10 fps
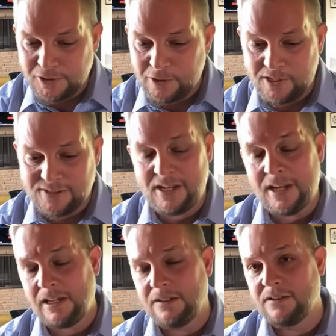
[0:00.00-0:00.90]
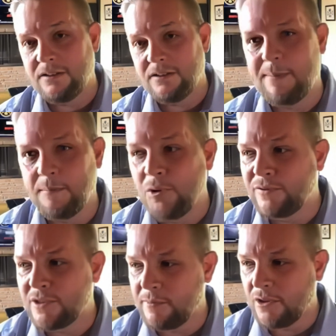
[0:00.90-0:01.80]
So it's taking a little time to
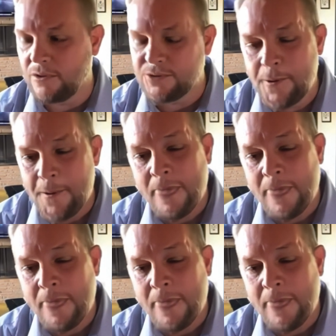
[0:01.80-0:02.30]
move some of those.